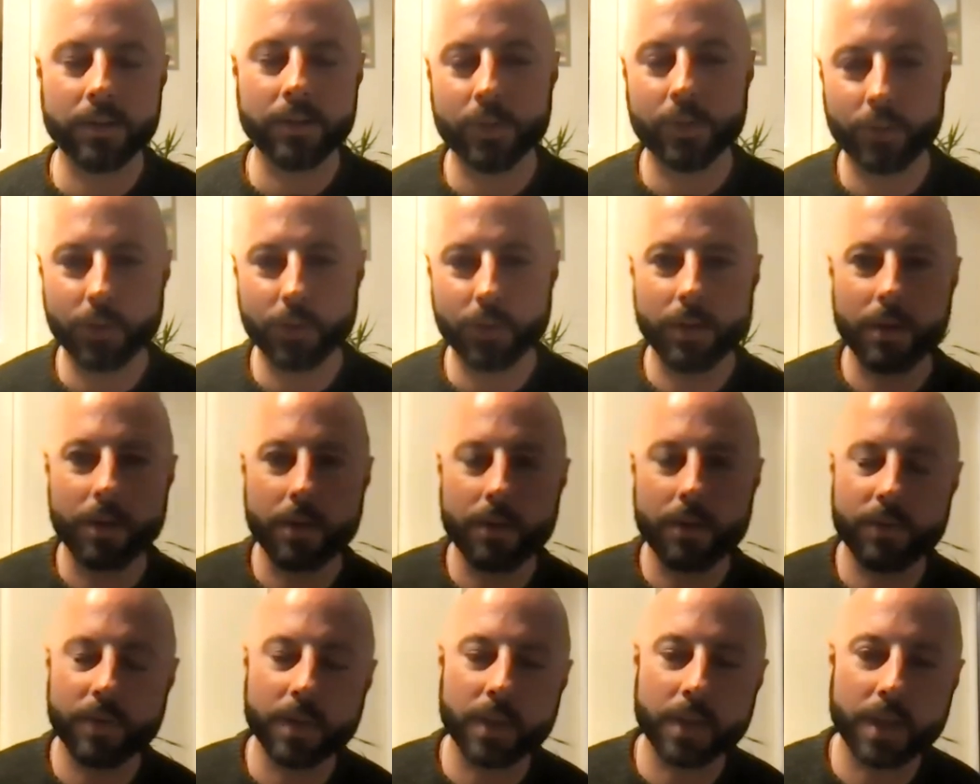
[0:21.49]
another
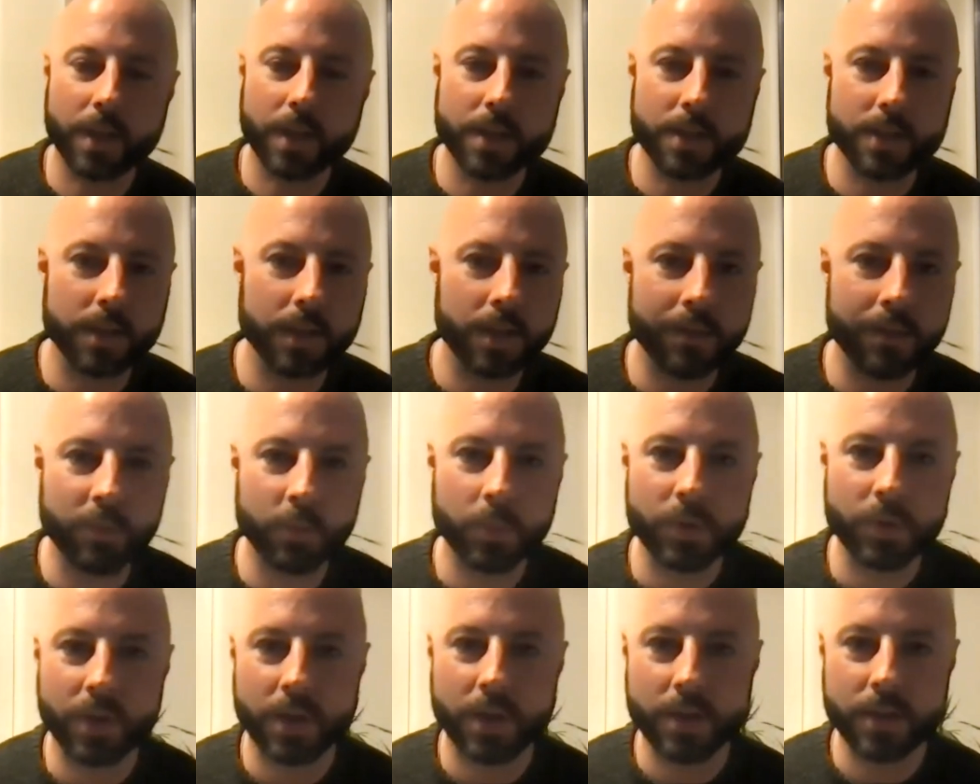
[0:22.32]
fantastic evening
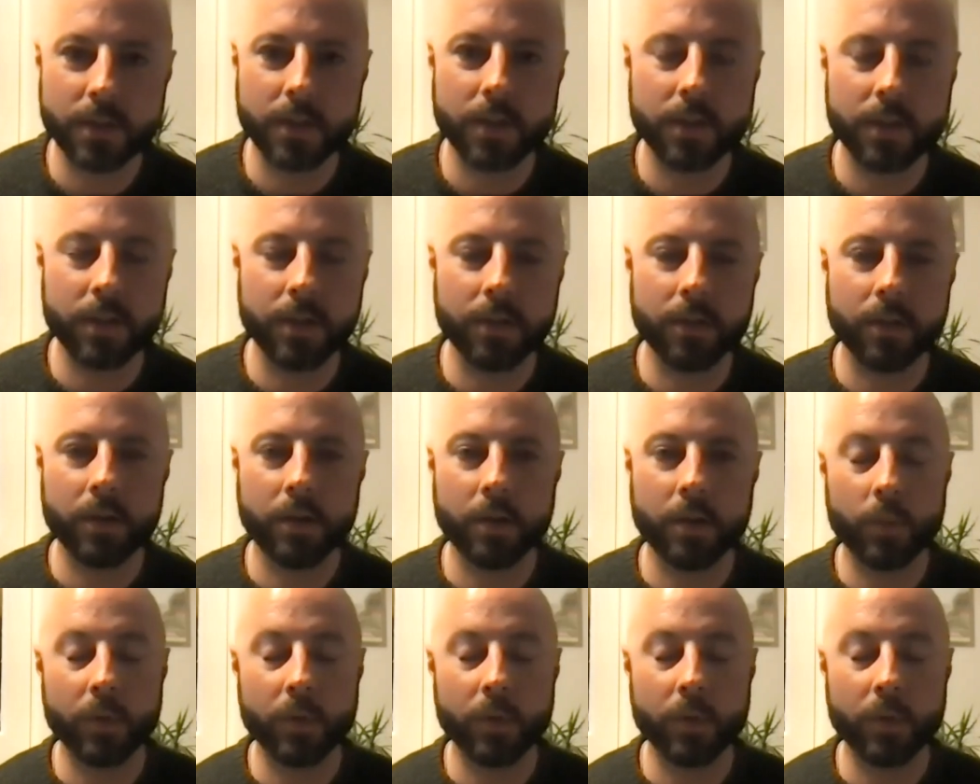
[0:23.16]
with trasna tíir here.